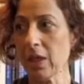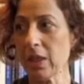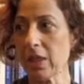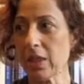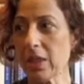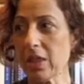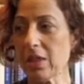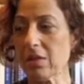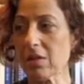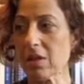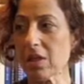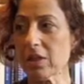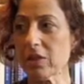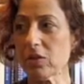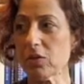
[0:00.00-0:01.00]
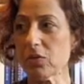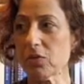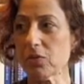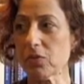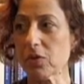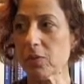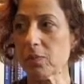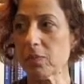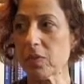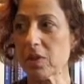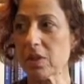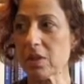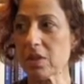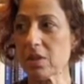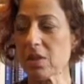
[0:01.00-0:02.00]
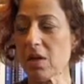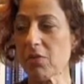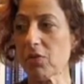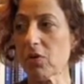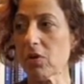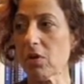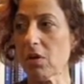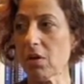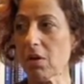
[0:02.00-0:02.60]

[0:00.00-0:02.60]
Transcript: need kind of several